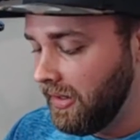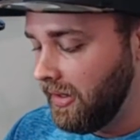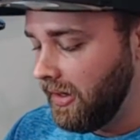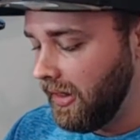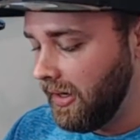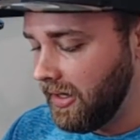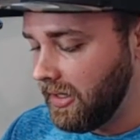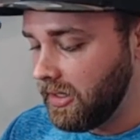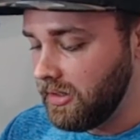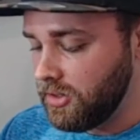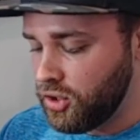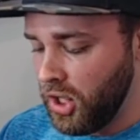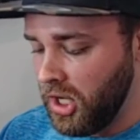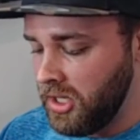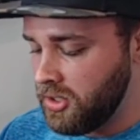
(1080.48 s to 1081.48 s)
and I can
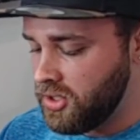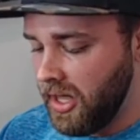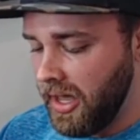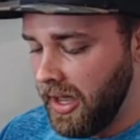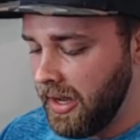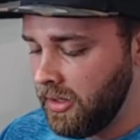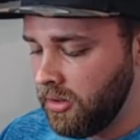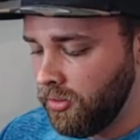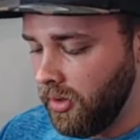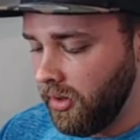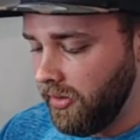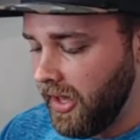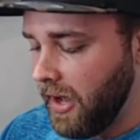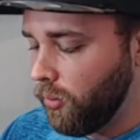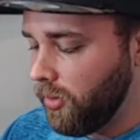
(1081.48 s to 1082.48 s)
change the height and do all
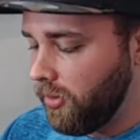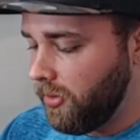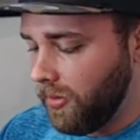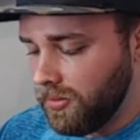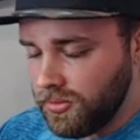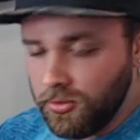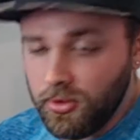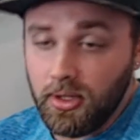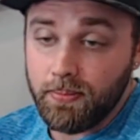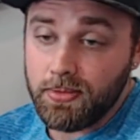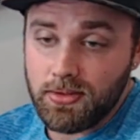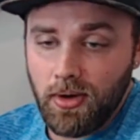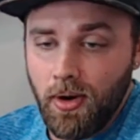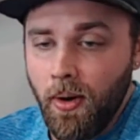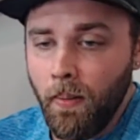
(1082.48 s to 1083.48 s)
that with those grips.
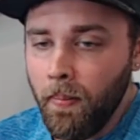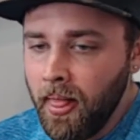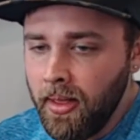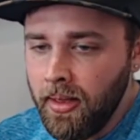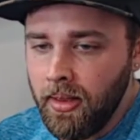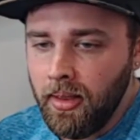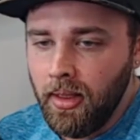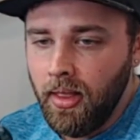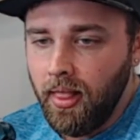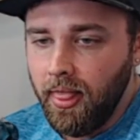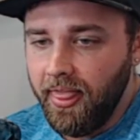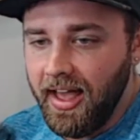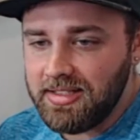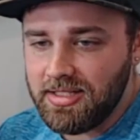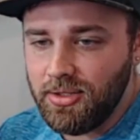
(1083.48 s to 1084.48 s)
So
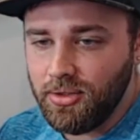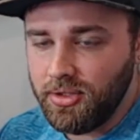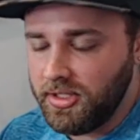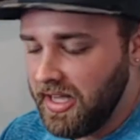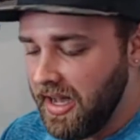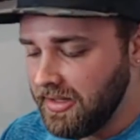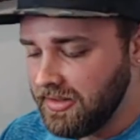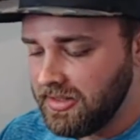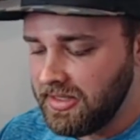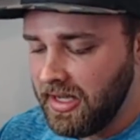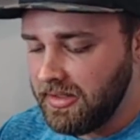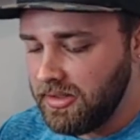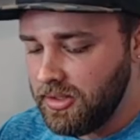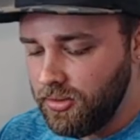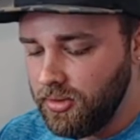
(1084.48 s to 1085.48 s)
that's the only
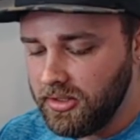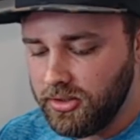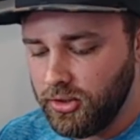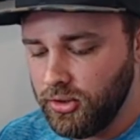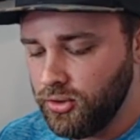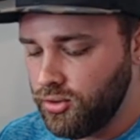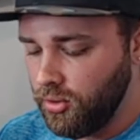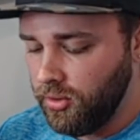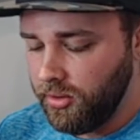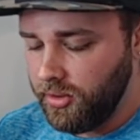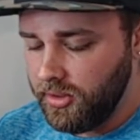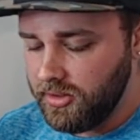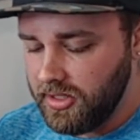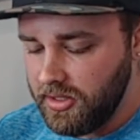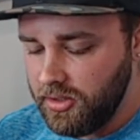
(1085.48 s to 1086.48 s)
downside to this controller,
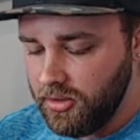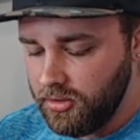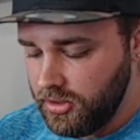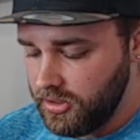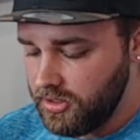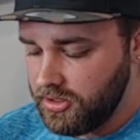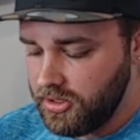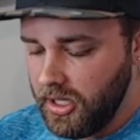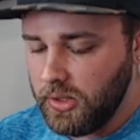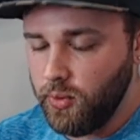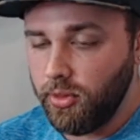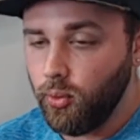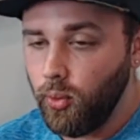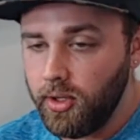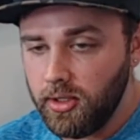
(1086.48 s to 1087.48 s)
is that you're just stuck
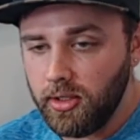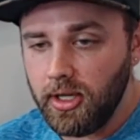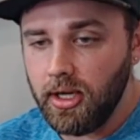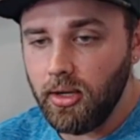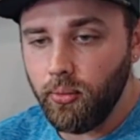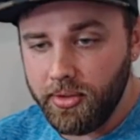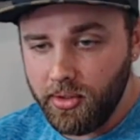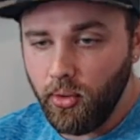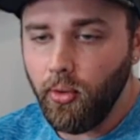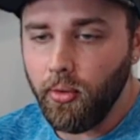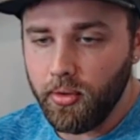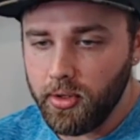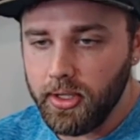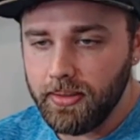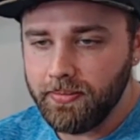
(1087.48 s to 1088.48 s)
with what you get when you
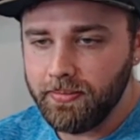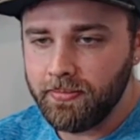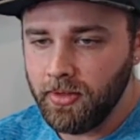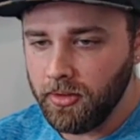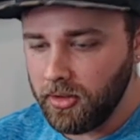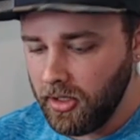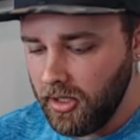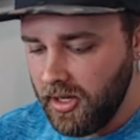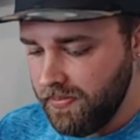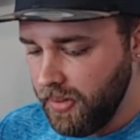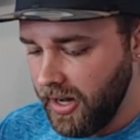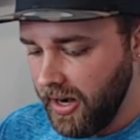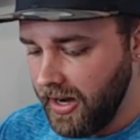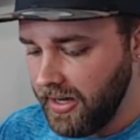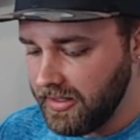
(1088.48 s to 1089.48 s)
order it. Okay,
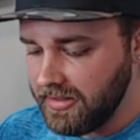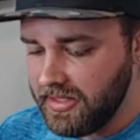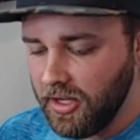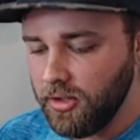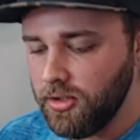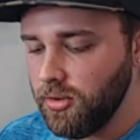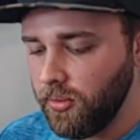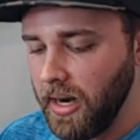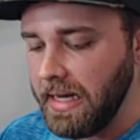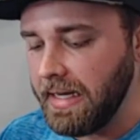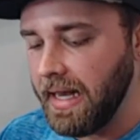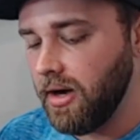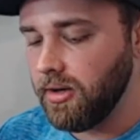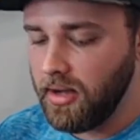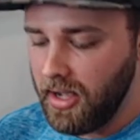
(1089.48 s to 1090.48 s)
but I can tell you right
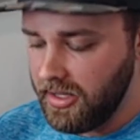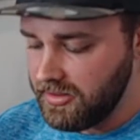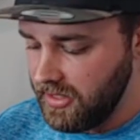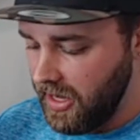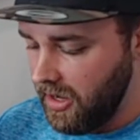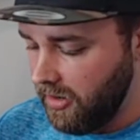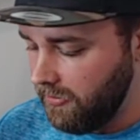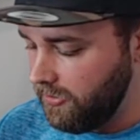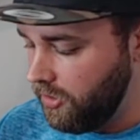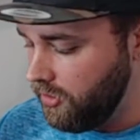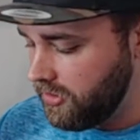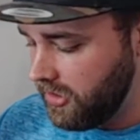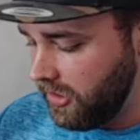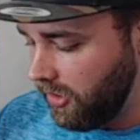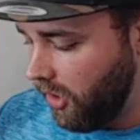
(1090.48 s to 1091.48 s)
now, guys, out of
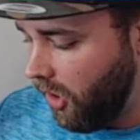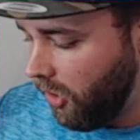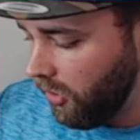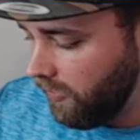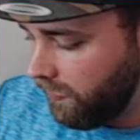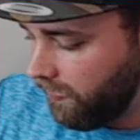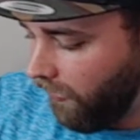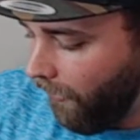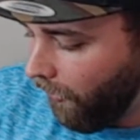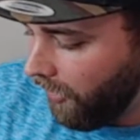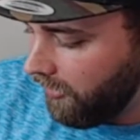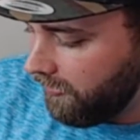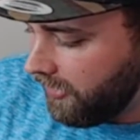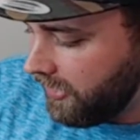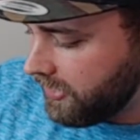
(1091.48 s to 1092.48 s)
using all of 4
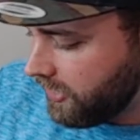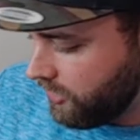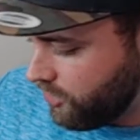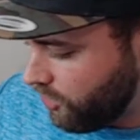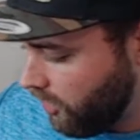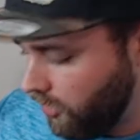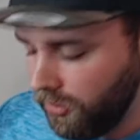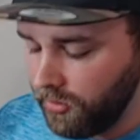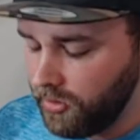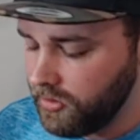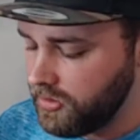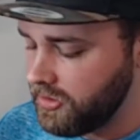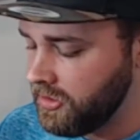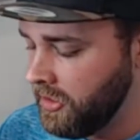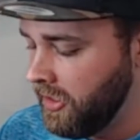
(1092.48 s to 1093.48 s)
of these
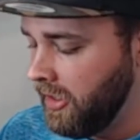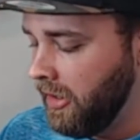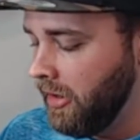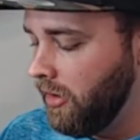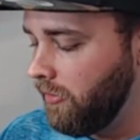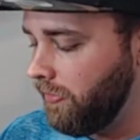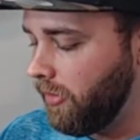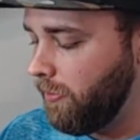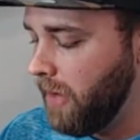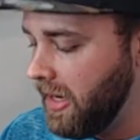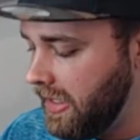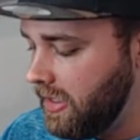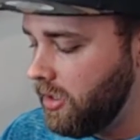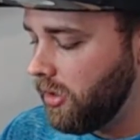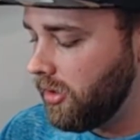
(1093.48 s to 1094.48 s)
controllers for
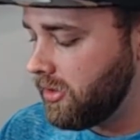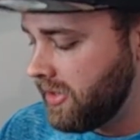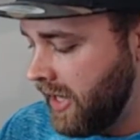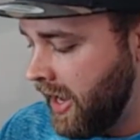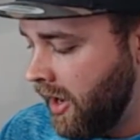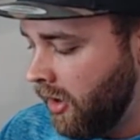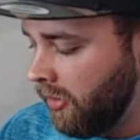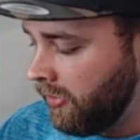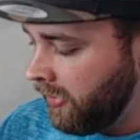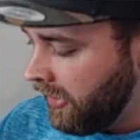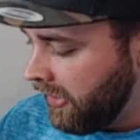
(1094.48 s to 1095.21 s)
many years now